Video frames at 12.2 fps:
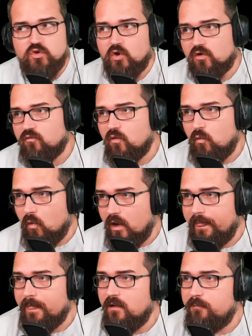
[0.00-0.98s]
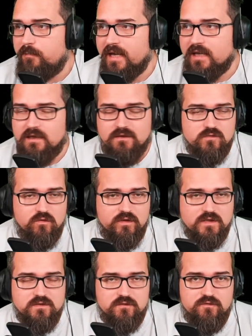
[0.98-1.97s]
Dawn of War 1 back in
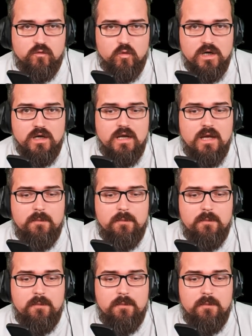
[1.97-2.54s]
2004.